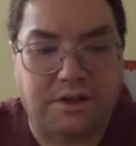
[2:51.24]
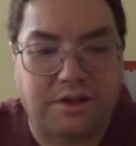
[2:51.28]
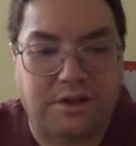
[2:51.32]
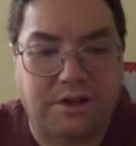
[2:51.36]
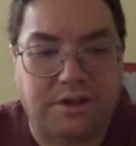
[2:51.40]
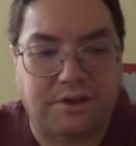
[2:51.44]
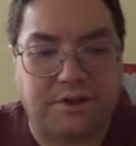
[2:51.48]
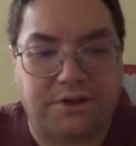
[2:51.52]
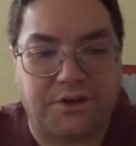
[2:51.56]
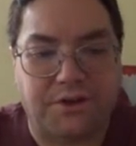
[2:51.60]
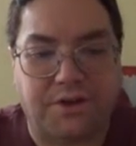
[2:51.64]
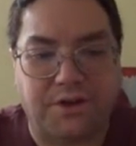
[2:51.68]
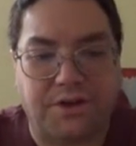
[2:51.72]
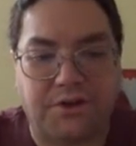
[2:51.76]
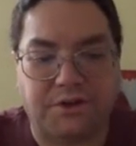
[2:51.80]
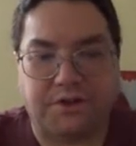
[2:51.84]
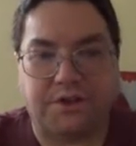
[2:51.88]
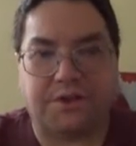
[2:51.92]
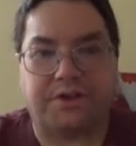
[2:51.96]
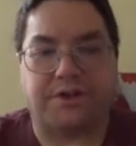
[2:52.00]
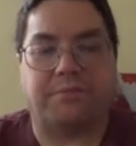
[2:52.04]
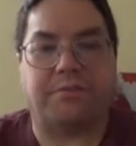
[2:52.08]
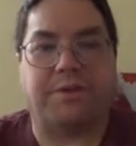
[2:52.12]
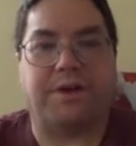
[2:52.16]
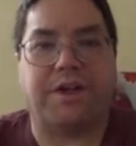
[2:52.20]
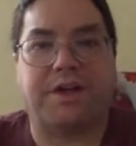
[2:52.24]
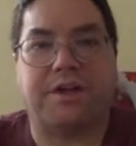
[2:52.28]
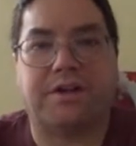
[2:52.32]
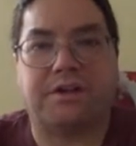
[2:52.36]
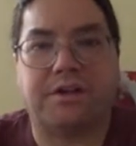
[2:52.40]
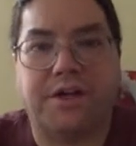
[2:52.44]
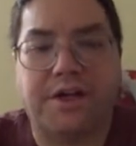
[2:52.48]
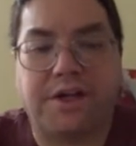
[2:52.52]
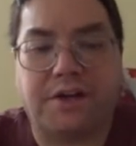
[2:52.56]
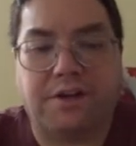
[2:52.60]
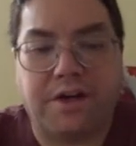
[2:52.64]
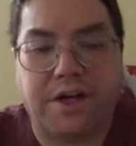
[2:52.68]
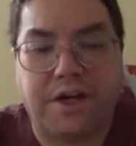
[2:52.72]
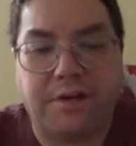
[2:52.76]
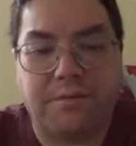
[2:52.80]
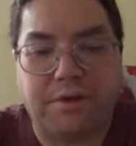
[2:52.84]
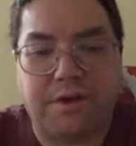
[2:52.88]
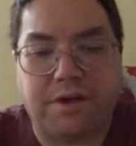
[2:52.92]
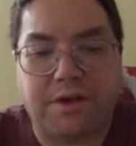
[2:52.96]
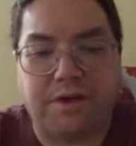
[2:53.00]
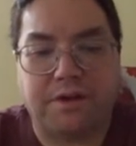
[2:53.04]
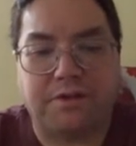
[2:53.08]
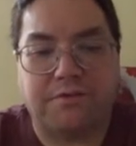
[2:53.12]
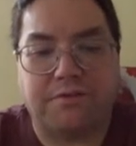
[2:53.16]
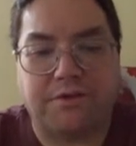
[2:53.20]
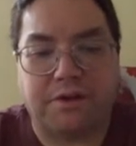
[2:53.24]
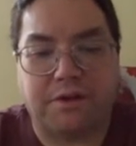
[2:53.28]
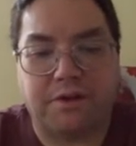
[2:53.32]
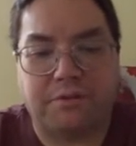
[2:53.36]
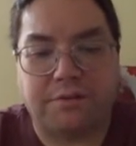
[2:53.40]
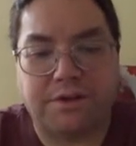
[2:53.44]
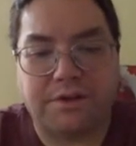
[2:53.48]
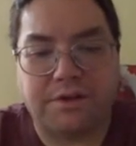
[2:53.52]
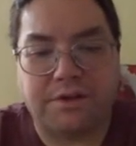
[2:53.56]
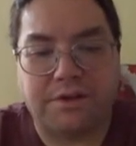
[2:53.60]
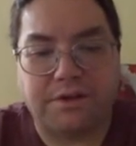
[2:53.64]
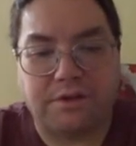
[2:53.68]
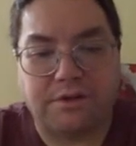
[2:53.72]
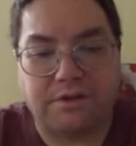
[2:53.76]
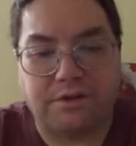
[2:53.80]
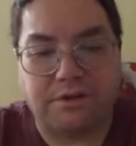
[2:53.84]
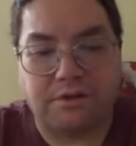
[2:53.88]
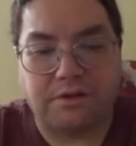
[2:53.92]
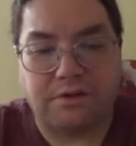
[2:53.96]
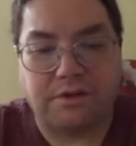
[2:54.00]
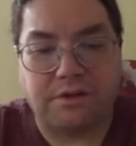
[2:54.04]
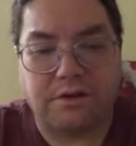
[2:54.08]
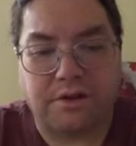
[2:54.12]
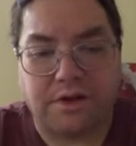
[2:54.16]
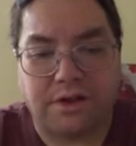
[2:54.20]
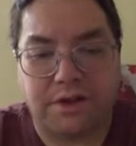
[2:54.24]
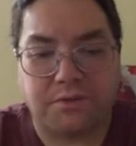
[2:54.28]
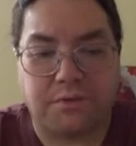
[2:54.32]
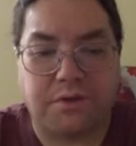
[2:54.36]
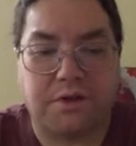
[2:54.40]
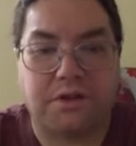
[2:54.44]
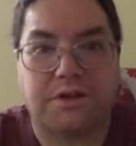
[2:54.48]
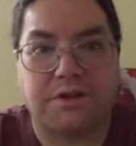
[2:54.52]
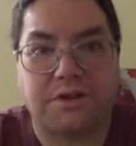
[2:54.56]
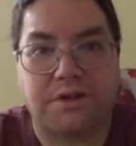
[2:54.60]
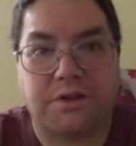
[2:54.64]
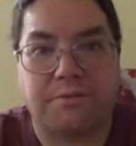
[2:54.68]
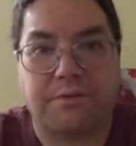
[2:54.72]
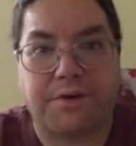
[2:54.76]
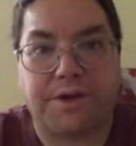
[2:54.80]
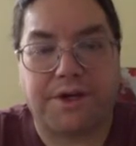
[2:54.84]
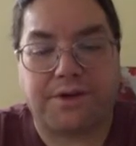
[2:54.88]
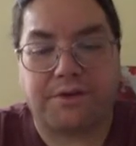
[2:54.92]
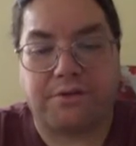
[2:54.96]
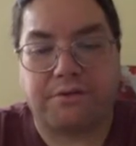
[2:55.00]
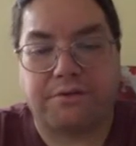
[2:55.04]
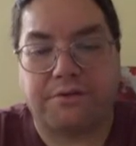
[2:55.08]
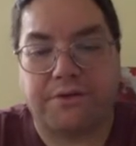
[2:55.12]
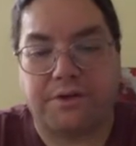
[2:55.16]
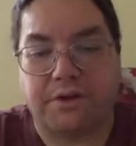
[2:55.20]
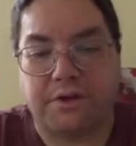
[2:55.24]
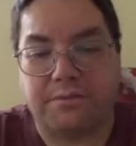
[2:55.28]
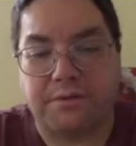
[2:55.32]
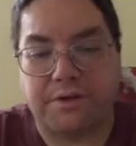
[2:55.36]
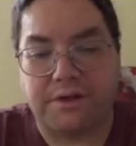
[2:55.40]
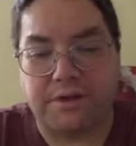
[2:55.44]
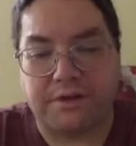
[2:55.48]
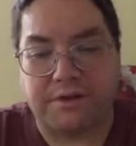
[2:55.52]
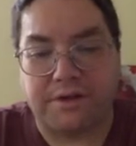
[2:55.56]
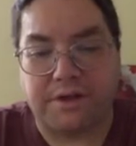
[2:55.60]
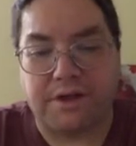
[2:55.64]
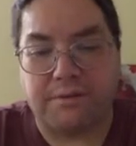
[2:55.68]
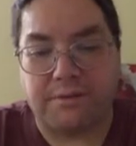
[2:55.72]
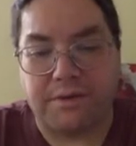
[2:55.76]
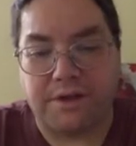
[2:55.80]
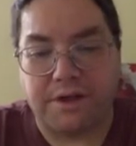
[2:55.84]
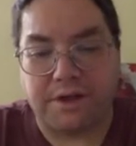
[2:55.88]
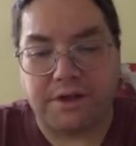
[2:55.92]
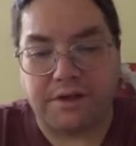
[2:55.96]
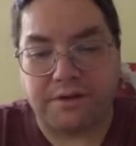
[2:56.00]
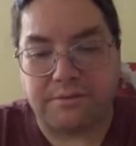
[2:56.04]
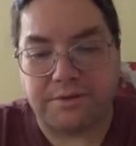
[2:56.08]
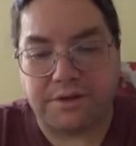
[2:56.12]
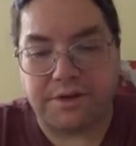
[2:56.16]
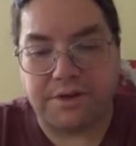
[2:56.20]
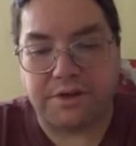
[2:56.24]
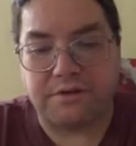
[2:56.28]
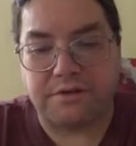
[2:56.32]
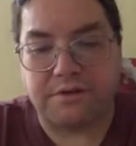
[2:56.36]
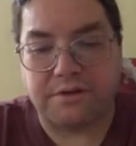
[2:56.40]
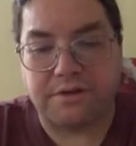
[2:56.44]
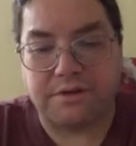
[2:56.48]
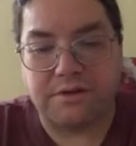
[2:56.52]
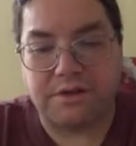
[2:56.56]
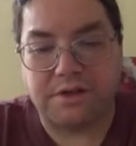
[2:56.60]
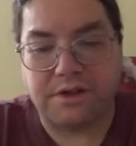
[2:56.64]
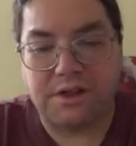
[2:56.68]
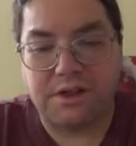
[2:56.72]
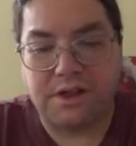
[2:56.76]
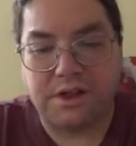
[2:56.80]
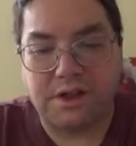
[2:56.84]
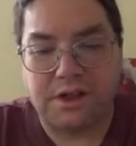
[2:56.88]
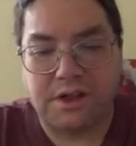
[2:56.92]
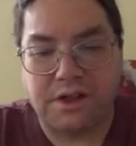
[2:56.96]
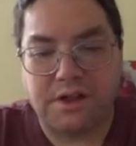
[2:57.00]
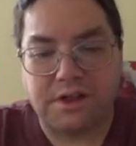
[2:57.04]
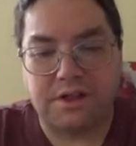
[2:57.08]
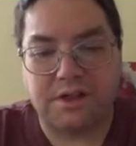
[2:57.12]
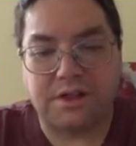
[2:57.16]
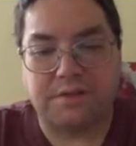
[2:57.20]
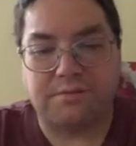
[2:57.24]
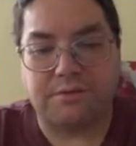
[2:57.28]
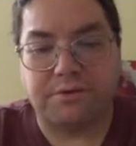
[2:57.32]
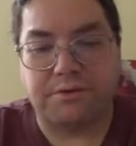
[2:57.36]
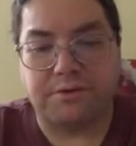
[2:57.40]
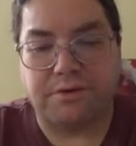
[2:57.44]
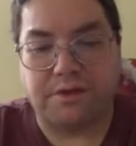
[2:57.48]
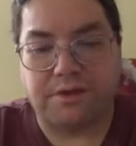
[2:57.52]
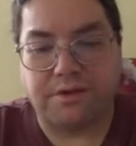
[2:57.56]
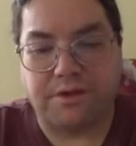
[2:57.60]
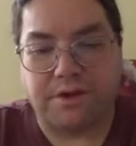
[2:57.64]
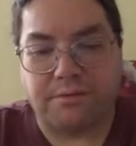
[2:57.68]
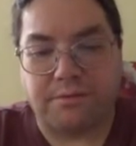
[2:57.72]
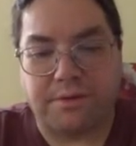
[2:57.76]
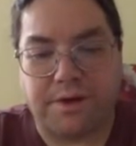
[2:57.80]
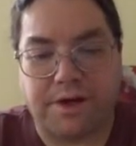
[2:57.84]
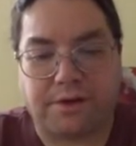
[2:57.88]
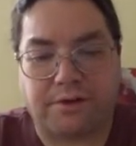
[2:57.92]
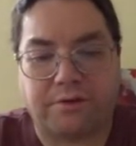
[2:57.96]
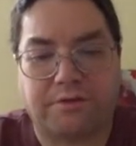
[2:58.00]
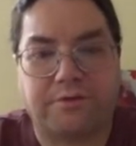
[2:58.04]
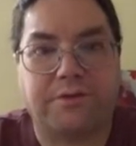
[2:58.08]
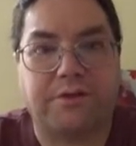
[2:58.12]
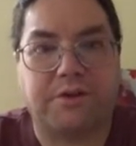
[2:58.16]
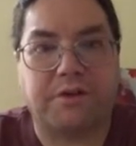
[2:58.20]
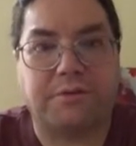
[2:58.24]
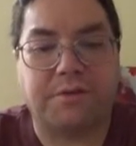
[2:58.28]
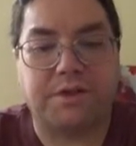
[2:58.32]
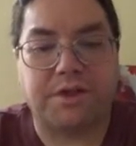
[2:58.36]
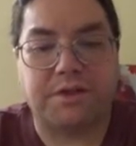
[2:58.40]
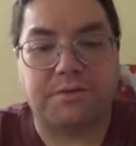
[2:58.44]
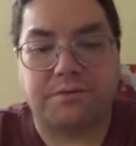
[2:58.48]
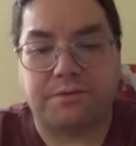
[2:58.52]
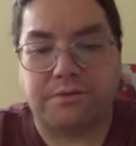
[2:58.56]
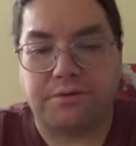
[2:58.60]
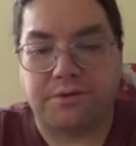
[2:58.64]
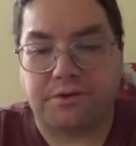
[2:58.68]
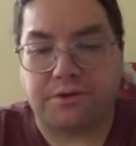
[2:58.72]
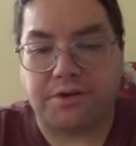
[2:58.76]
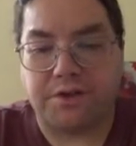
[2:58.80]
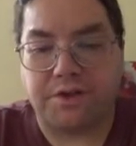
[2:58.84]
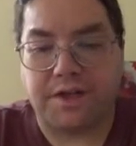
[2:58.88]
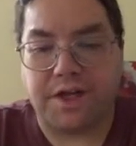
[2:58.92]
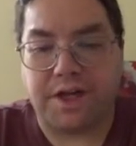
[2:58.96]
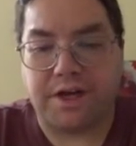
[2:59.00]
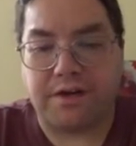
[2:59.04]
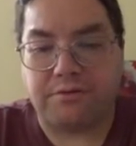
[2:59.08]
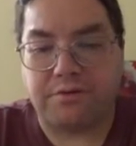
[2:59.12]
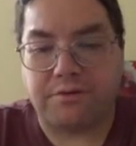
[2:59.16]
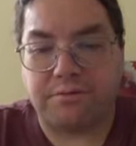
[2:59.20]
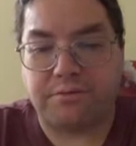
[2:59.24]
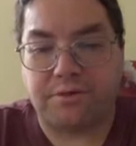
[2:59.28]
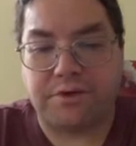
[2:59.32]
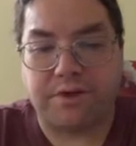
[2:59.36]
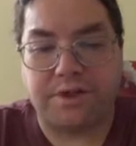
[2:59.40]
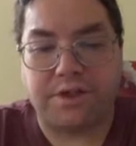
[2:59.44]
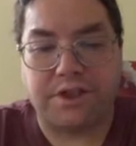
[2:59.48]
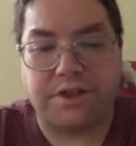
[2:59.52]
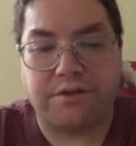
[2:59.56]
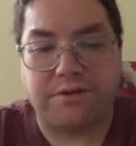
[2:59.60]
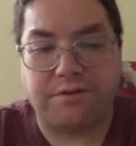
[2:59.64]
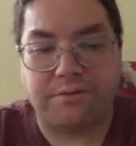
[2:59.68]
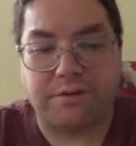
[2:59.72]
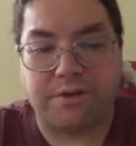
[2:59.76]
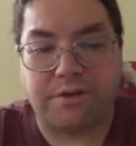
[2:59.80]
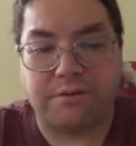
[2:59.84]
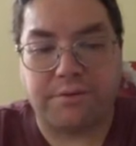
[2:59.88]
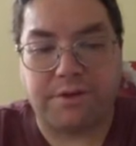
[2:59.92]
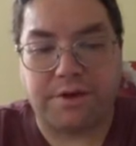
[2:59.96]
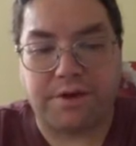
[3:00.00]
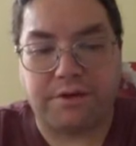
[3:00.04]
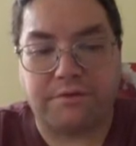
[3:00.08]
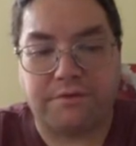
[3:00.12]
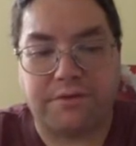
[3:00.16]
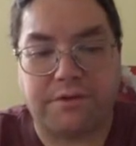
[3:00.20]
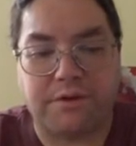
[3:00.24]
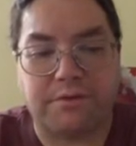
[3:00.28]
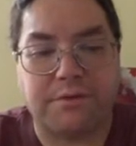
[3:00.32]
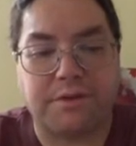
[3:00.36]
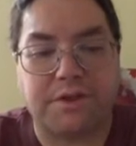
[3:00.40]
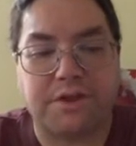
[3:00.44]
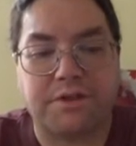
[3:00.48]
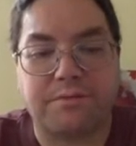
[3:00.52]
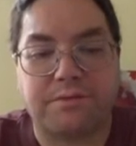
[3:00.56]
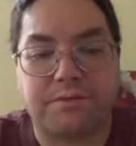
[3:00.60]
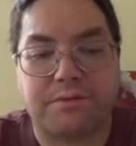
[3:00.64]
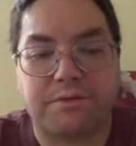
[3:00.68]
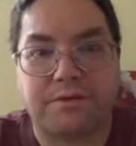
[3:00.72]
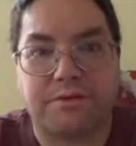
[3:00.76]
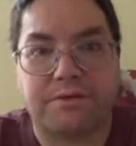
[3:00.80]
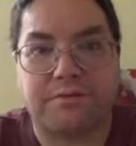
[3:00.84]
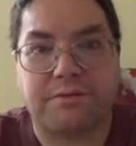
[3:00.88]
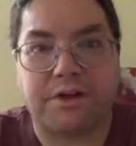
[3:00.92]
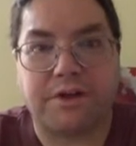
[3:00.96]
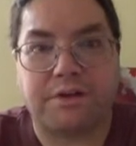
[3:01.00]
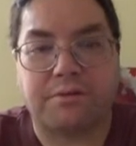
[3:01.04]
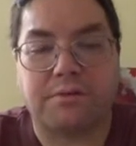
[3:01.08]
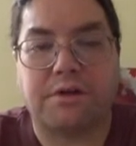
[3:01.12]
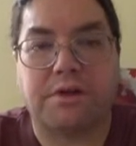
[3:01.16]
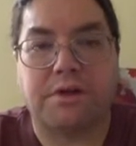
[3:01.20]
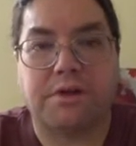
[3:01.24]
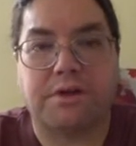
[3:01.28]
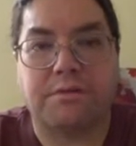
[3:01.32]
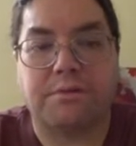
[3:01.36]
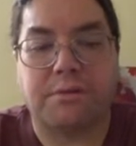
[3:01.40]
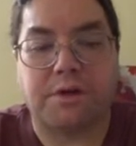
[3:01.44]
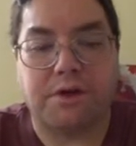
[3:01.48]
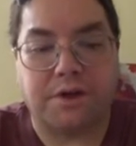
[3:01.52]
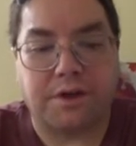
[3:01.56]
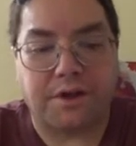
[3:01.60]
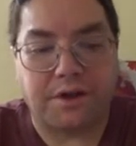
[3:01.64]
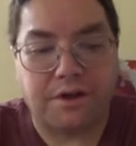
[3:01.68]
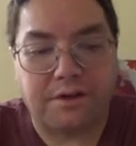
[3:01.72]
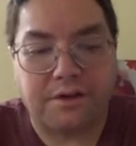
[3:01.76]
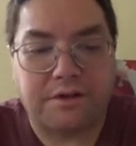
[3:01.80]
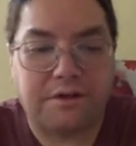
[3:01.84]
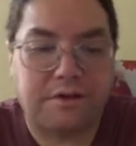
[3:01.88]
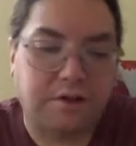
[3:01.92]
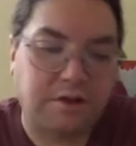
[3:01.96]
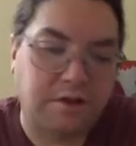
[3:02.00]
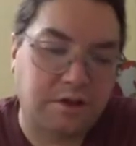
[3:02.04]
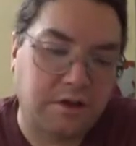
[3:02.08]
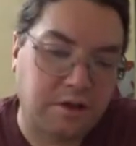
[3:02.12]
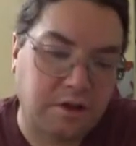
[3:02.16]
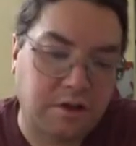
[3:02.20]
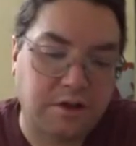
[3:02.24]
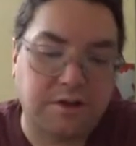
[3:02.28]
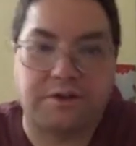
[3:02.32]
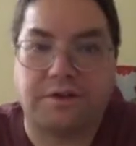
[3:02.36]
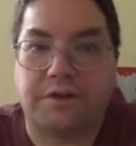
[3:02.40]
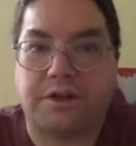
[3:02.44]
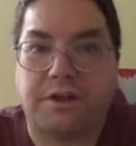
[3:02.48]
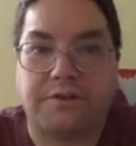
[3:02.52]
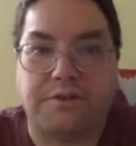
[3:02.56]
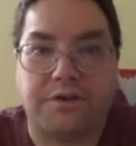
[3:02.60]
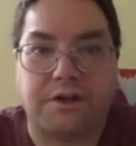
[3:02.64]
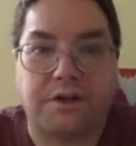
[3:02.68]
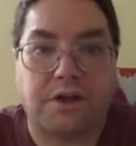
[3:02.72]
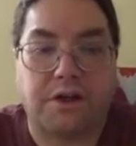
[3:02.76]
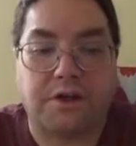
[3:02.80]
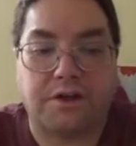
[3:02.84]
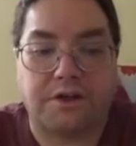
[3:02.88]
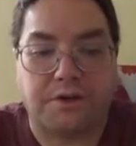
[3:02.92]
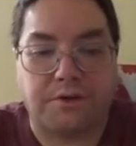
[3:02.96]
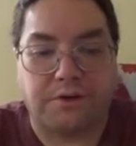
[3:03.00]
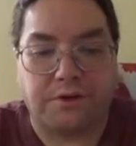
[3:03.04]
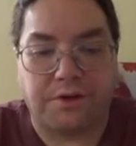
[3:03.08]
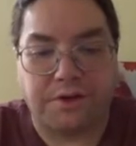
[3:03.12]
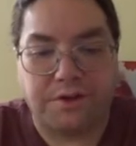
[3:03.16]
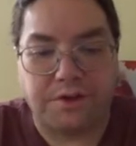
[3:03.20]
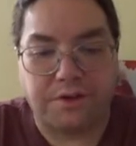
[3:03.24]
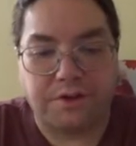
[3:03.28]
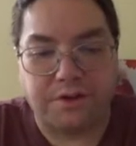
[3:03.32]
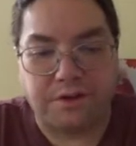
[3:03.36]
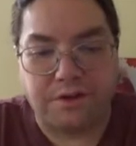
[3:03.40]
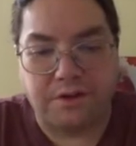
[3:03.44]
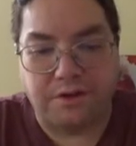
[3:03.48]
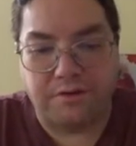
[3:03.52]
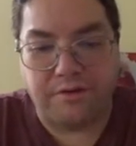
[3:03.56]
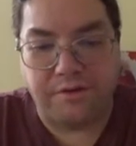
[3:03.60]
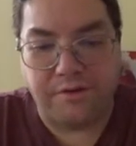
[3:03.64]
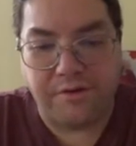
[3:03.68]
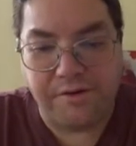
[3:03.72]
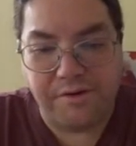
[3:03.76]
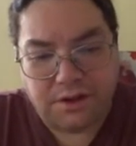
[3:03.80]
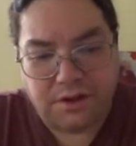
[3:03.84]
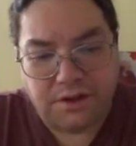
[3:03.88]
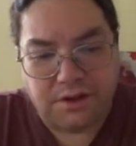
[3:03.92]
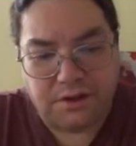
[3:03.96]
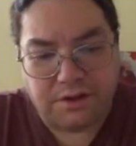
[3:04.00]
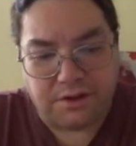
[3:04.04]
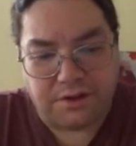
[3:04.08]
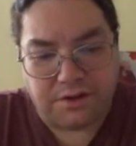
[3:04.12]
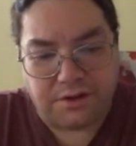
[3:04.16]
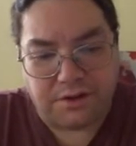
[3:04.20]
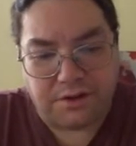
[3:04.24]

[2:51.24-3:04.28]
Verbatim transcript: You can use either PLA or ABS filament as well as their microfilament that they're making themselves. Spool, their microfilament spools or standard 1.7 millimeter filament spools available on the market. That gives you a lot of choices. It says